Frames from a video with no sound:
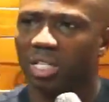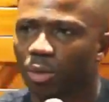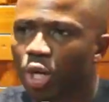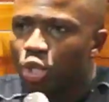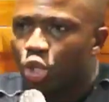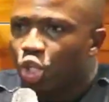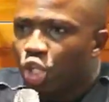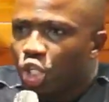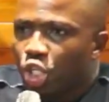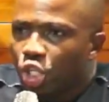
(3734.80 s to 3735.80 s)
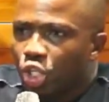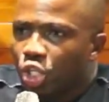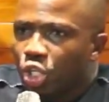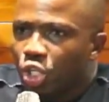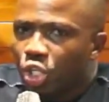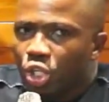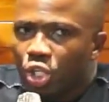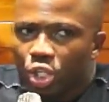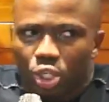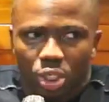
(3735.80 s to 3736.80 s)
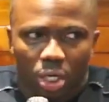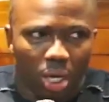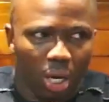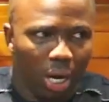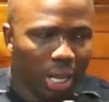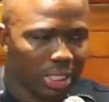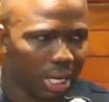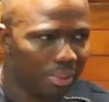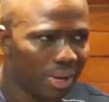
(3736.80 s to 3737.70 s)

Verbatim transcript: Zree. Let's come.